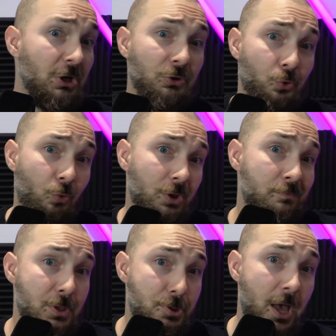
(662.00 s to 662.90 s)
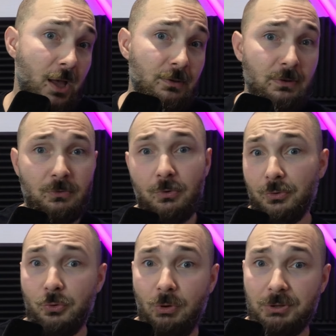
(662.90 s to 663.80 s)
Do you want me sad or do
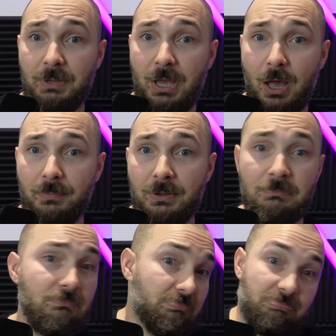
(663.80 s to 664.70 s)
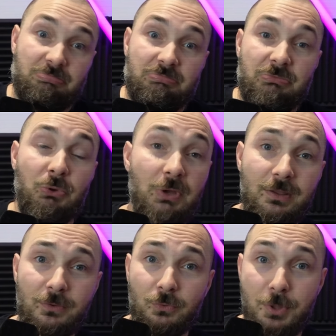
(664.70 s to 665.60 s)
you want me happy? you get
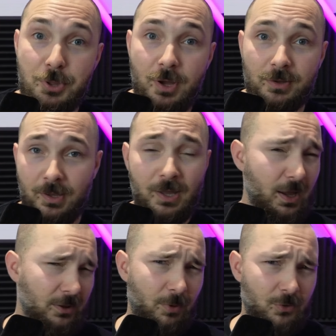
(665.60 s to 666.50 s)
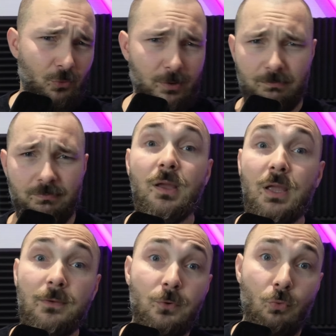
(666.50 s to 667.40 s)
to decide. And by the way,
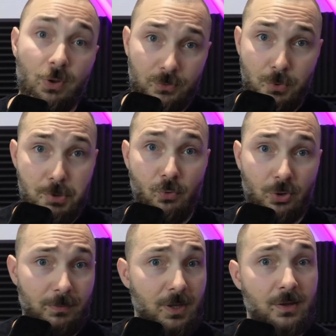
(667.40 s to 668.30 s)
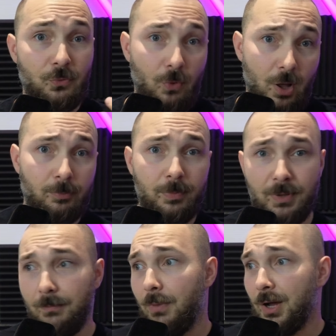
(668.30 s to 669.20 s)
if you want to support me and to help
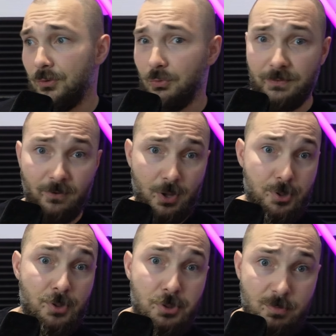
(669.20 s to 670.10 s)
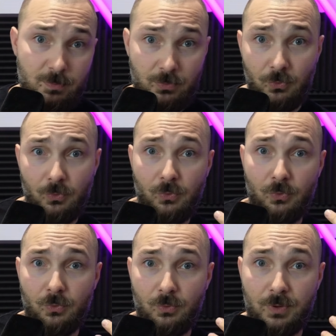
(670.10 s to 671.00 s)
me buy new devices,
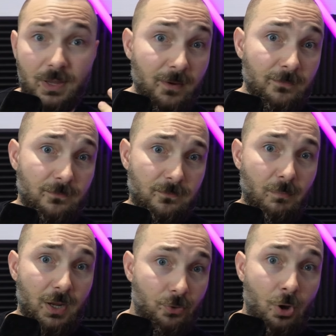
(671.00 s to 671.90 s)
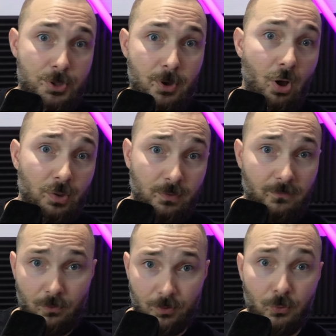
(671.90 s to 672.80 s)
to give my thoughts on
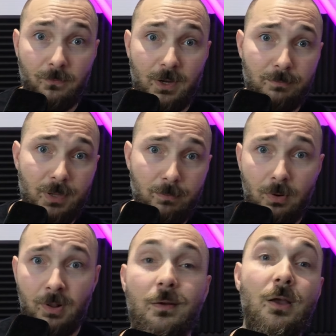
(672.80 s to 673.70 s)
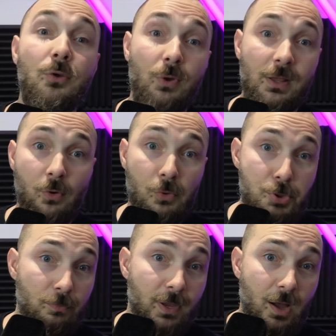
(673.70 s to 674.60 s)
for you fine people, you can also
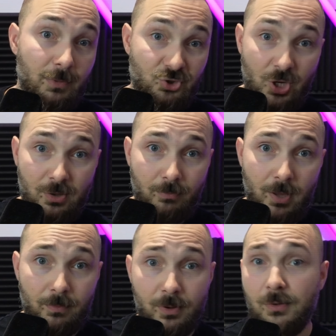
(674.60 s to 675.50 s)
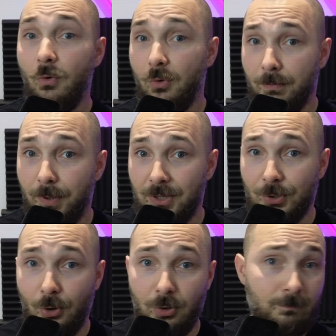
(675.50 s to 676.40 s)
become a channel member or a Patreon.